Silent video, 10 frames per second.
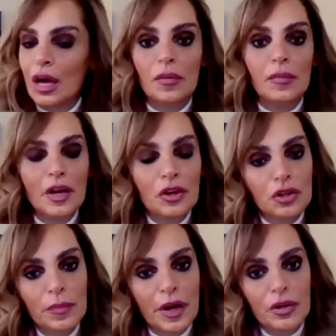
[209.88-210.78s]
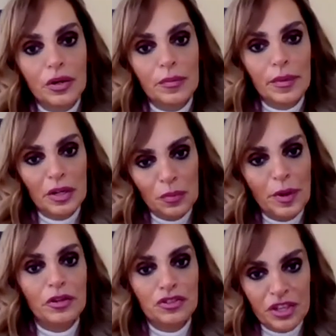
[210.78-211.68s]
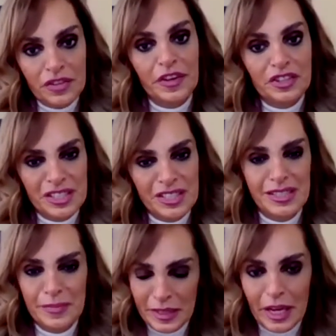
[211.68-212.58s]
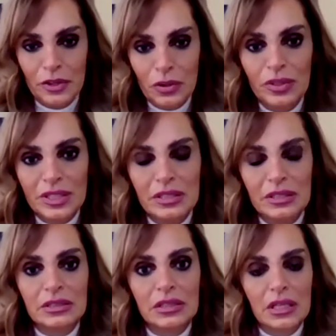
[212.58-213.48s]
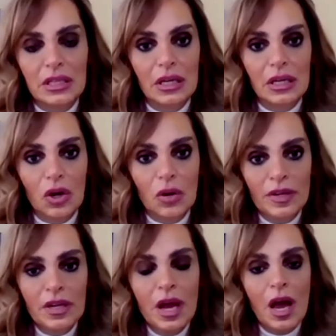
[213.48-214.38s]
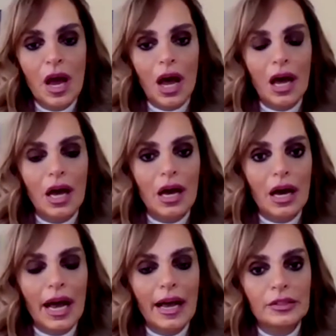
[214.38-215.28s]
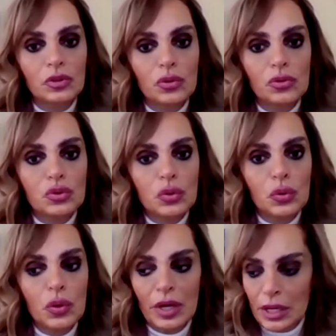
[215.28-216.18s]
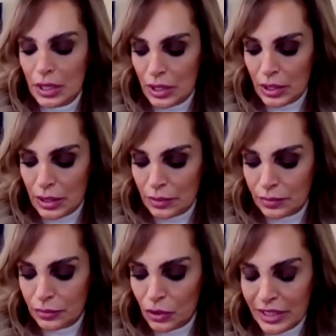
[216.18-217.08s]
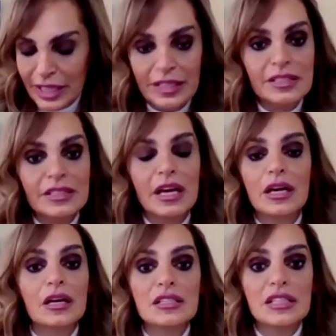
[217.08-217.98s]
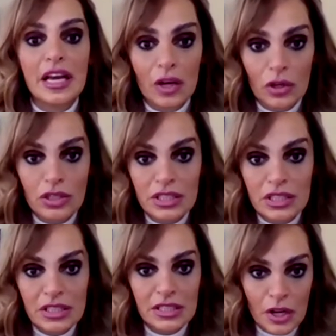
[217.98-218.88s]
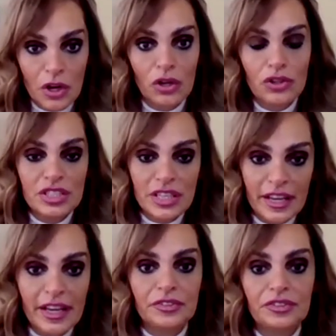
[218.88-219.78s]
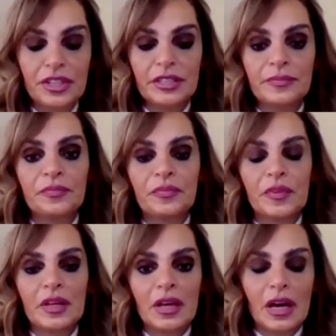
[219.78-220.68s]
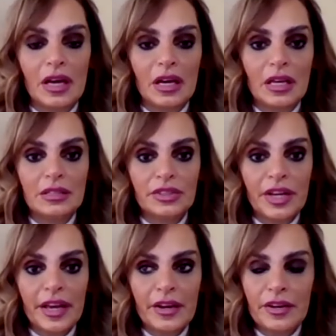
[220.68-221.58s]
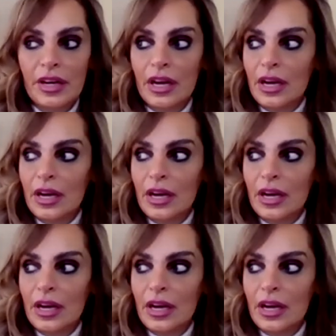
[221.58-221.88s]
microbiology and infectious disease, but I know this is common, and also what else? Psychology, psychiatry, care,